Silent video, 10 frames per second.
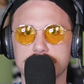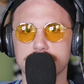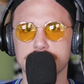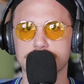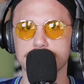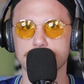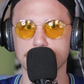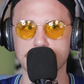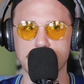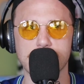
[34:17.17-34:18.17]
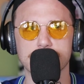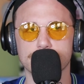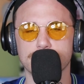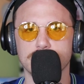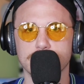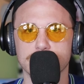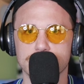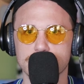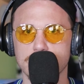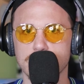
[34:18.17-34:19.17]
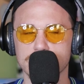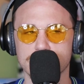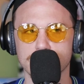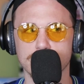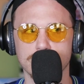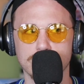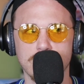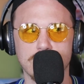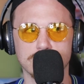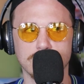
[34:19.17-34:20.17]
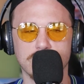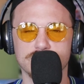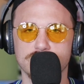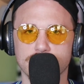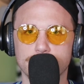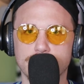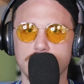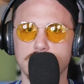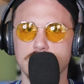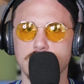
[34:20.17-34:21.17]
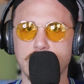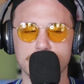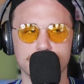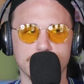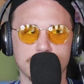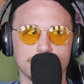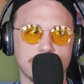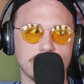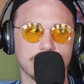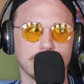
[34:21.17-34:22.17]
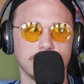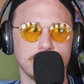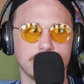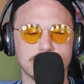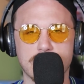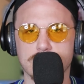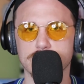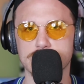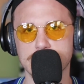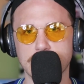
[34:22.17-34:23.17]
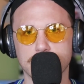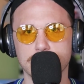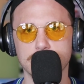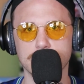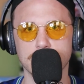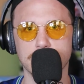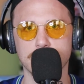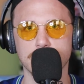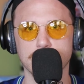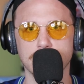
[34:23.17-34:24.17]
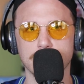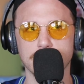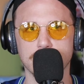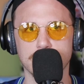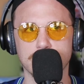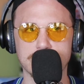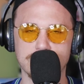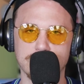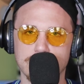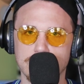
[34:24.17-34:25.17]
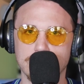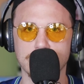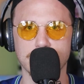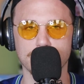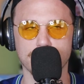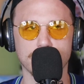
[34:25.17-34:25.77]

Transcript: listens to gospel, and she also loves football, and she could make taco salad. That's like the